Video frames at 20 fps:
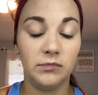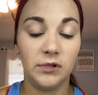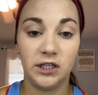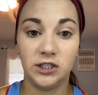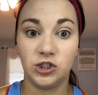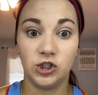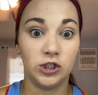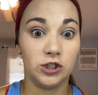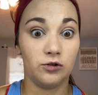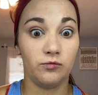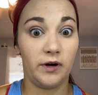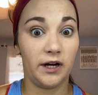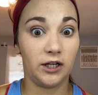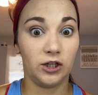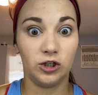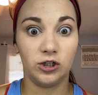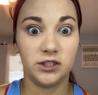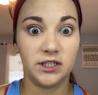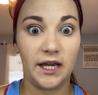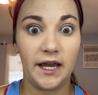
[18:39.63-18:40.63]
just a
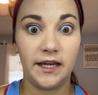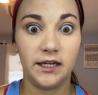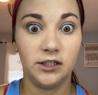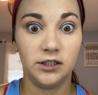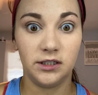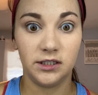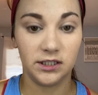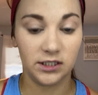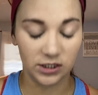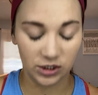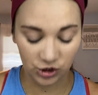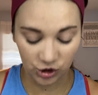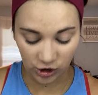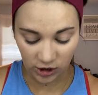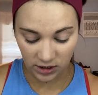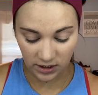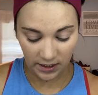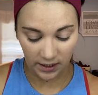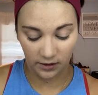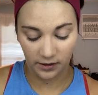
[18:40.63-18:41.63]
regular day. This is
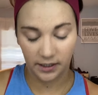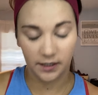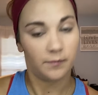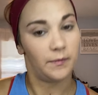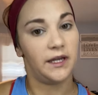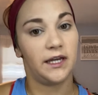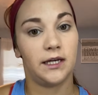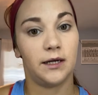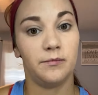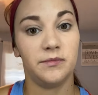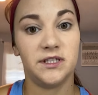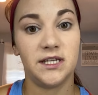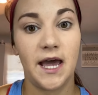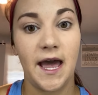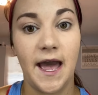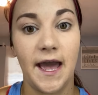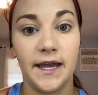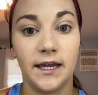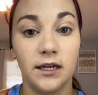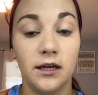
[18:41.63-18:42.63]
generic makeup
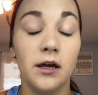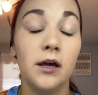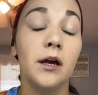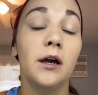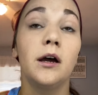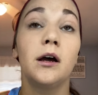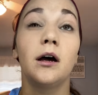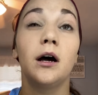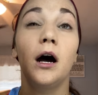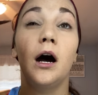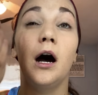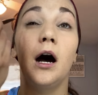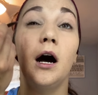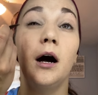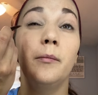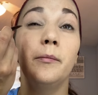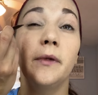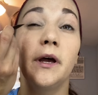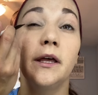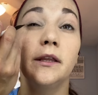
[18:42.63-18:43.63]
day.
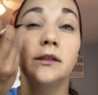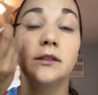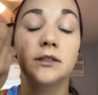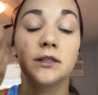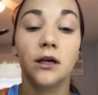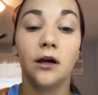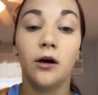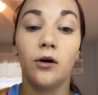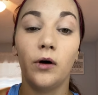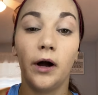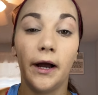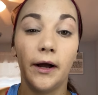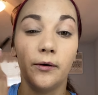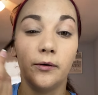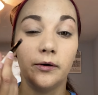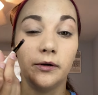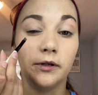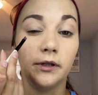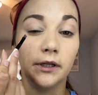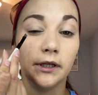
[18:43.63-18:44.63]
And so I
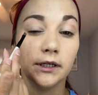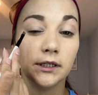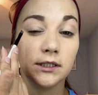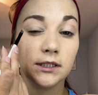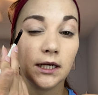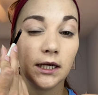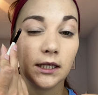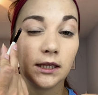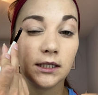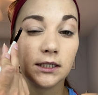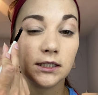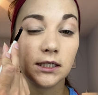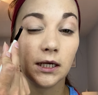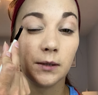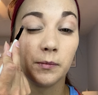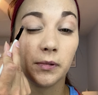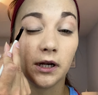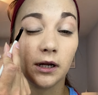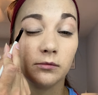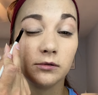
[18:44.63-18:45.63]
will take the tip,
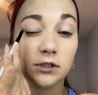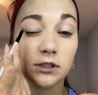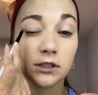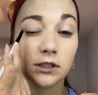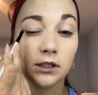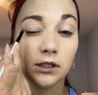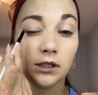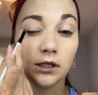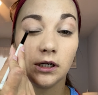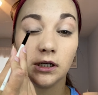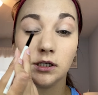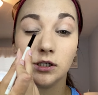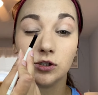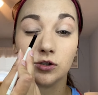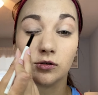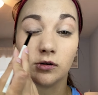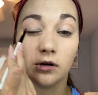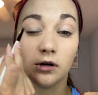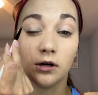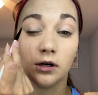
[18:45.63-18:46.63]
and I'm just going to kind of
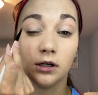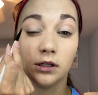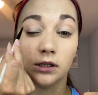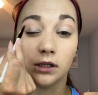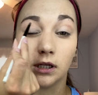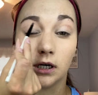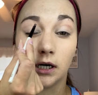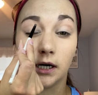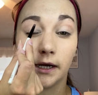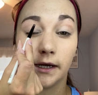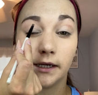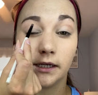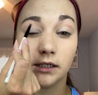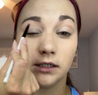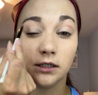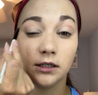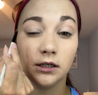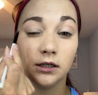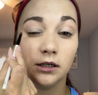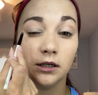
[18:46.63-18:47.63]
draw a
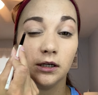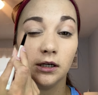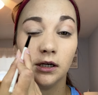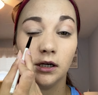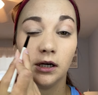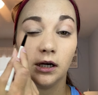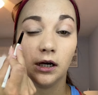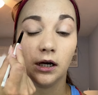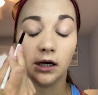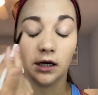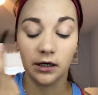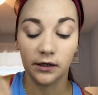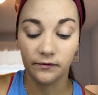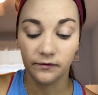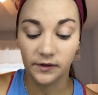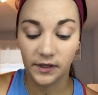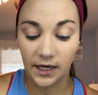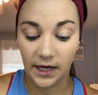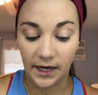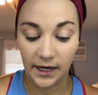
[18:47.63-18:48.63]
line of
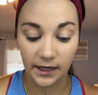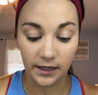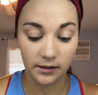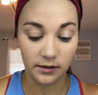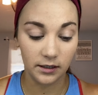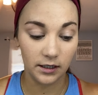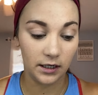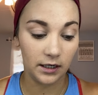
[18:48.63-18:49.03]
that